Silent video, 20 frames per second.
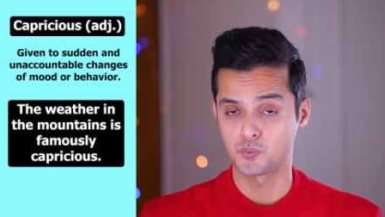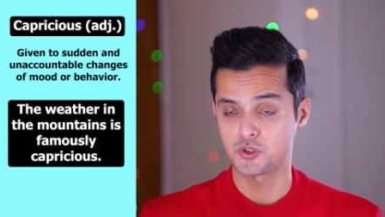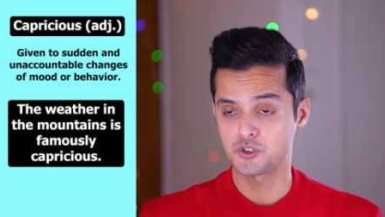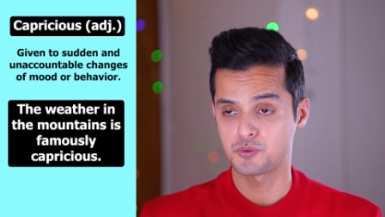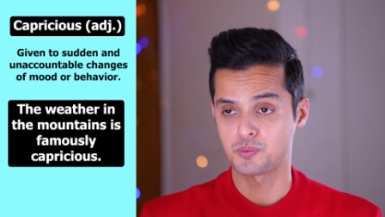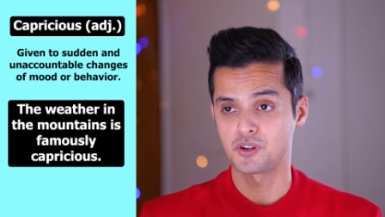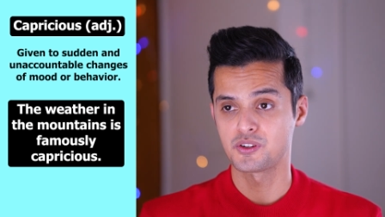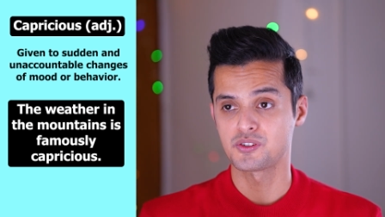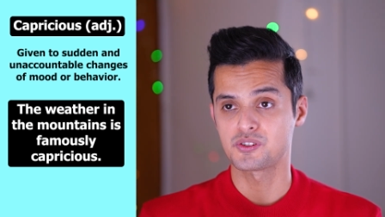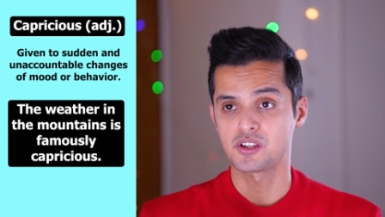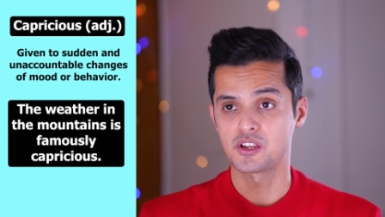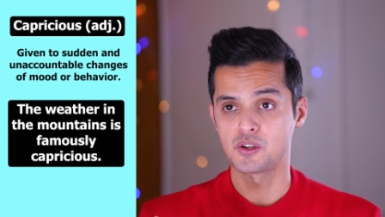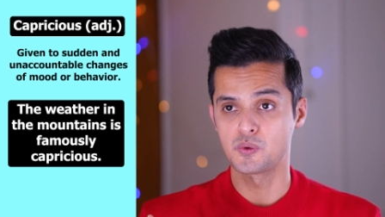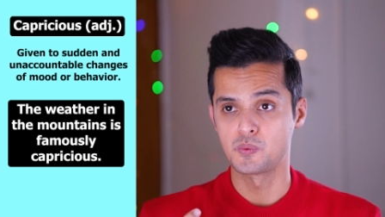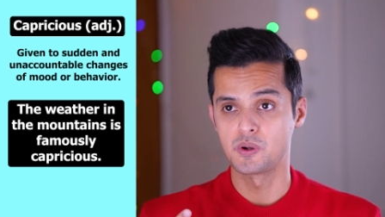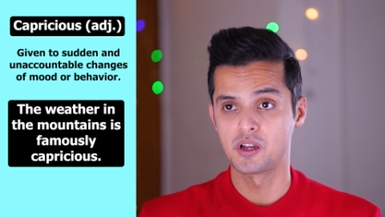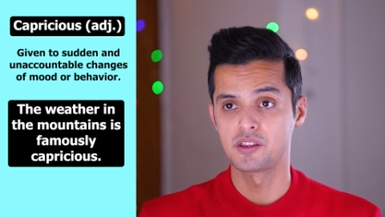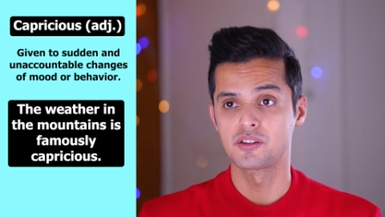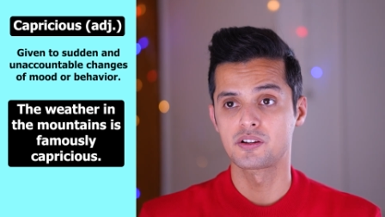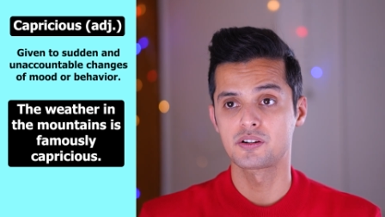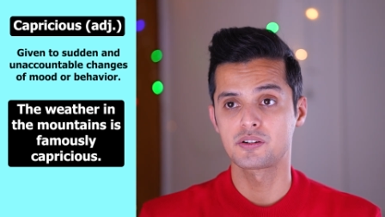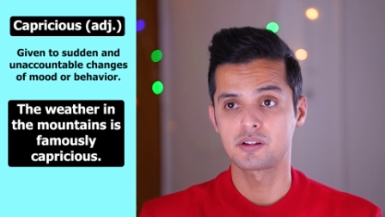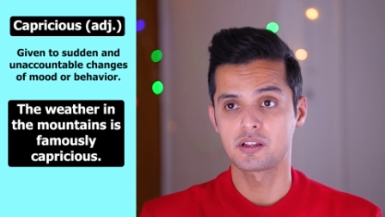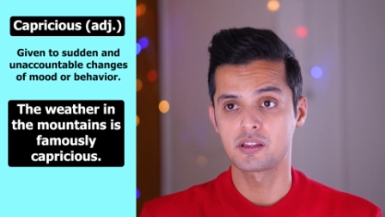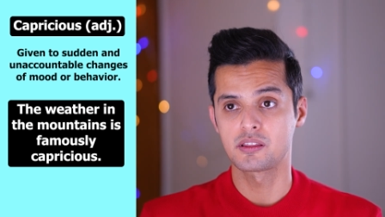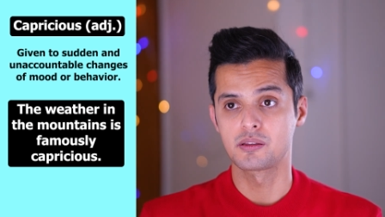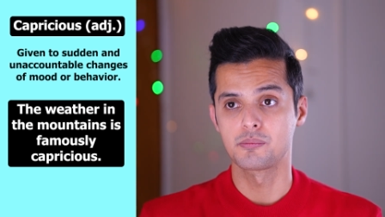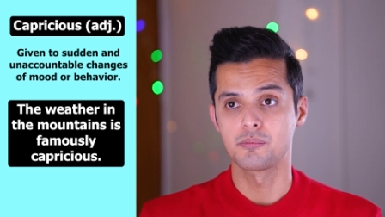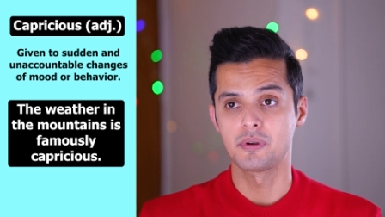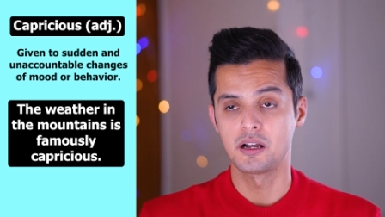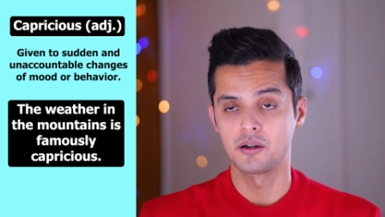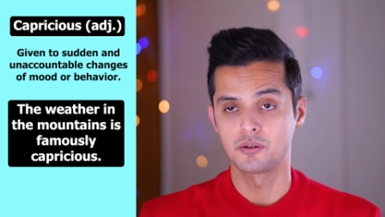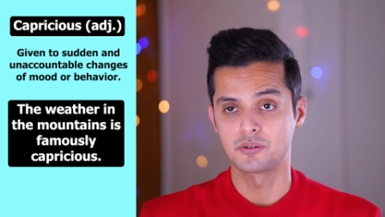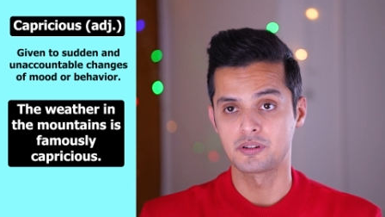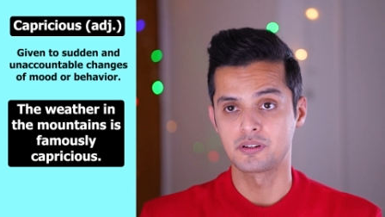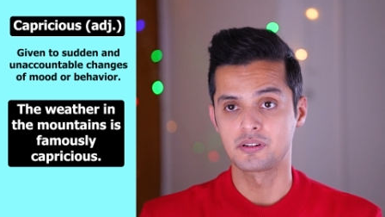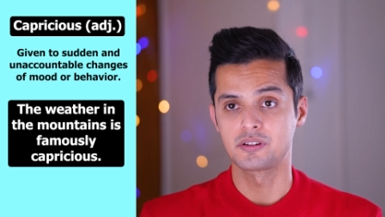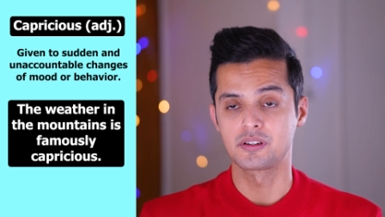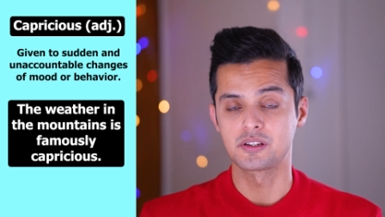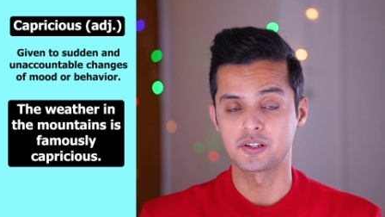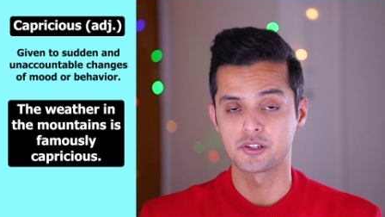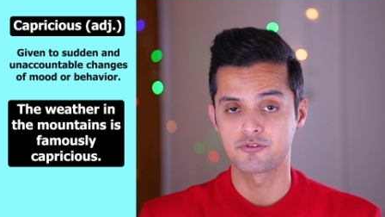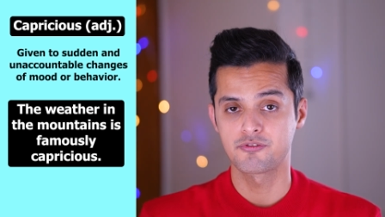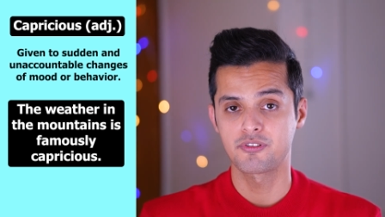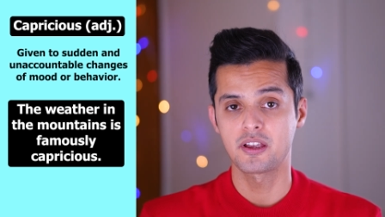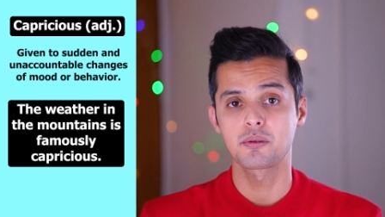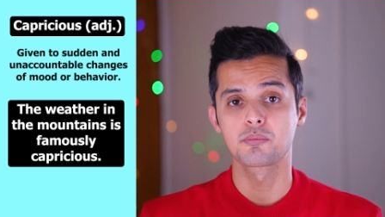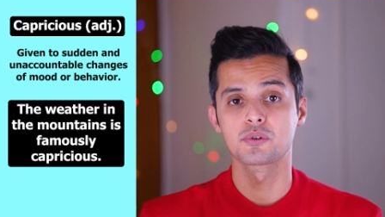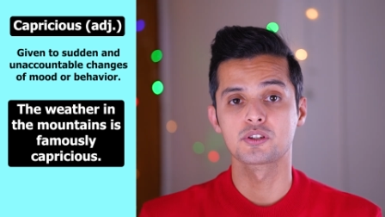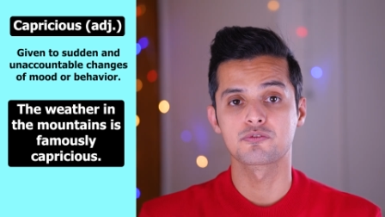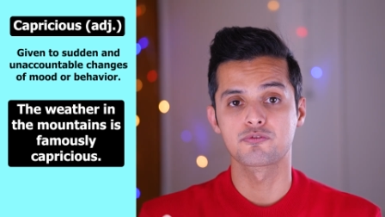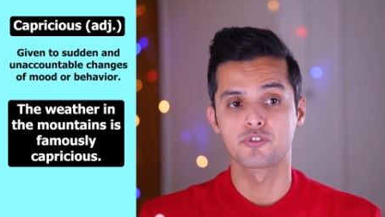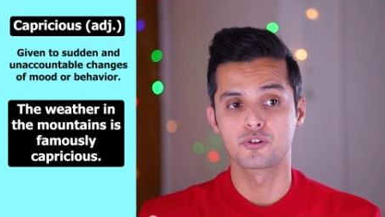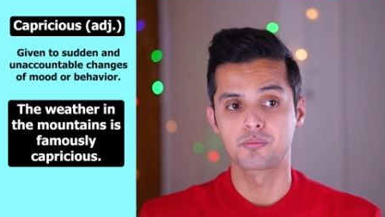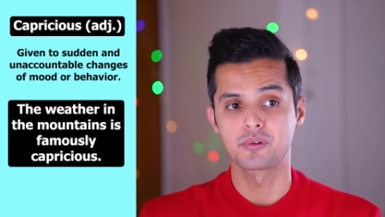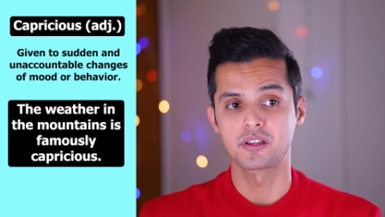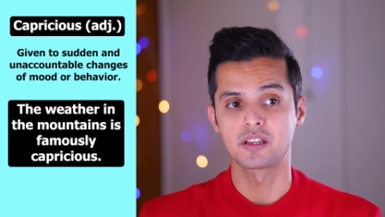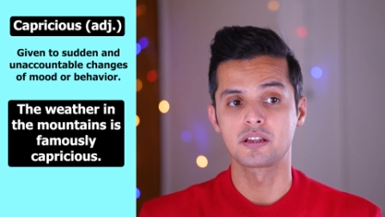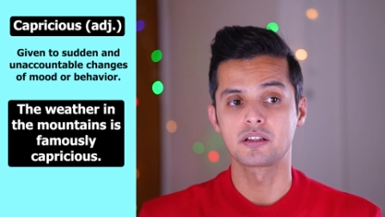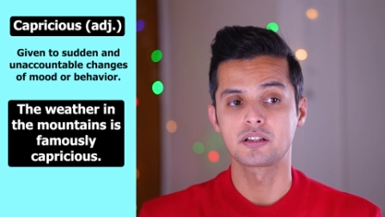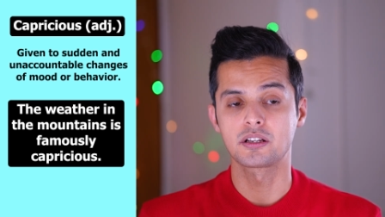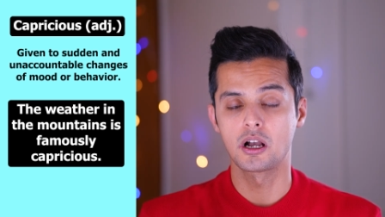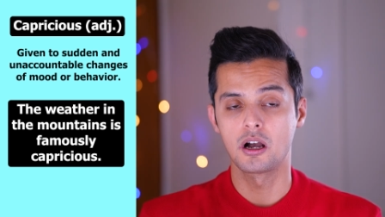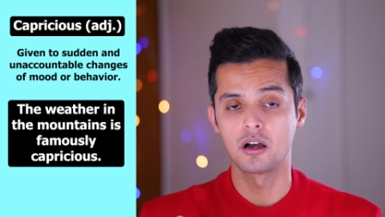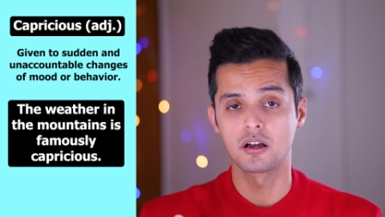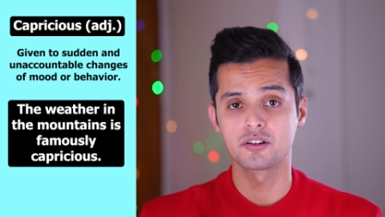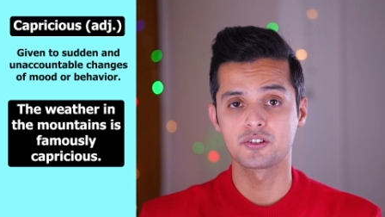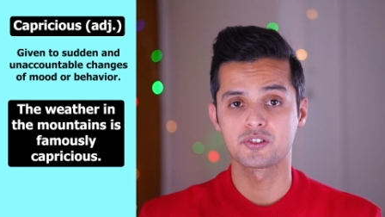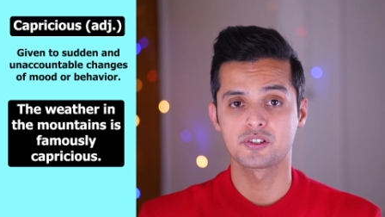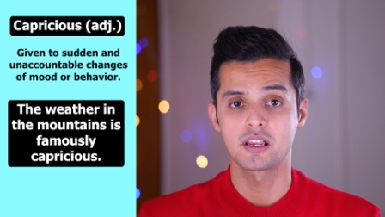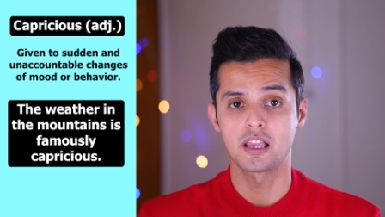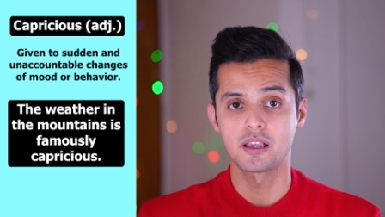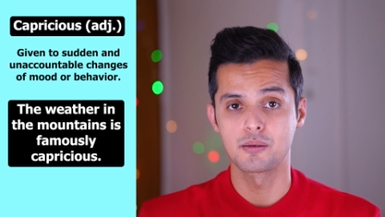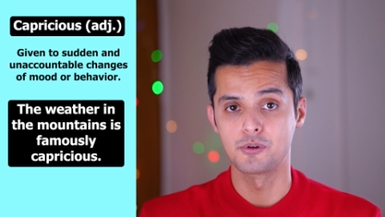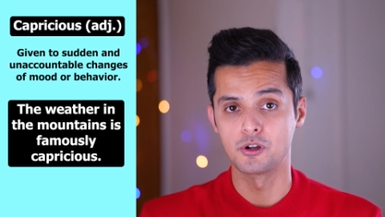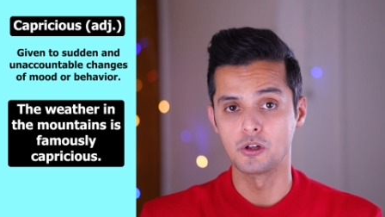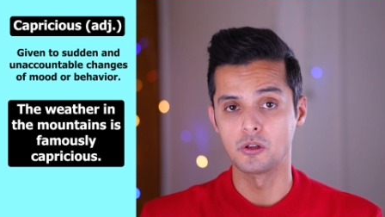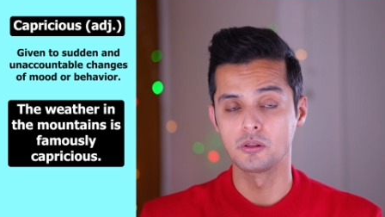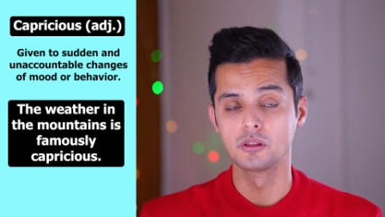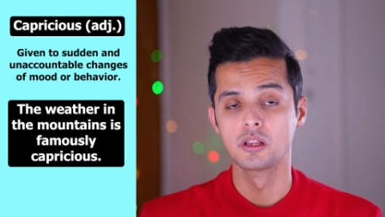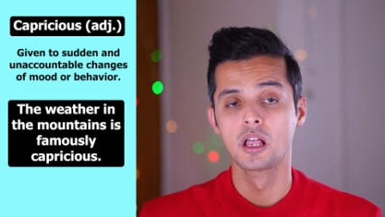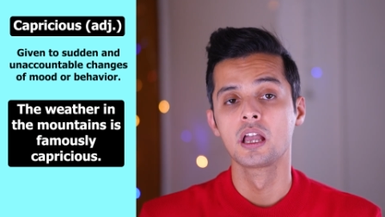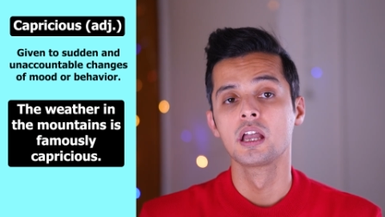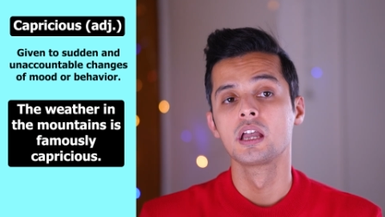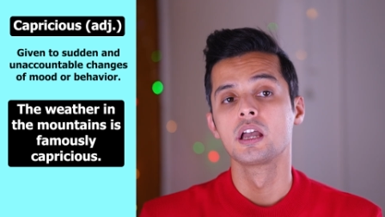which means the weather in the mountain is famous for being unstable,